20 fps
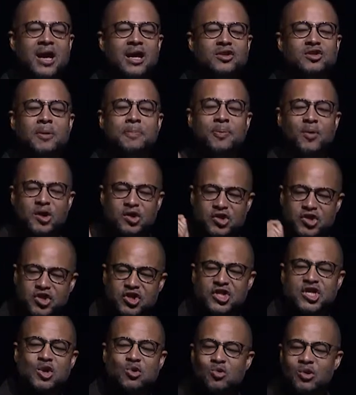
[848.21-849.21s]
to put
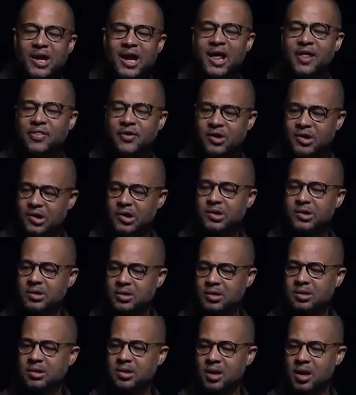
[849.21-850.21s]
shoe leather
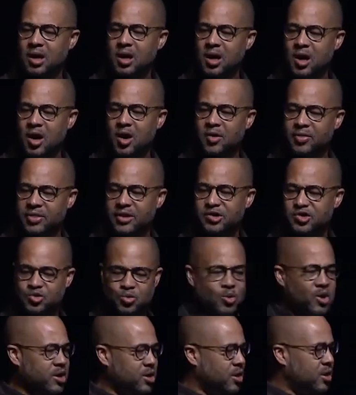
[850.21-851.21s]
on this
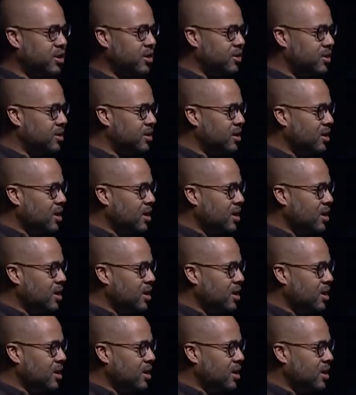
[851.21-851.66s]
word.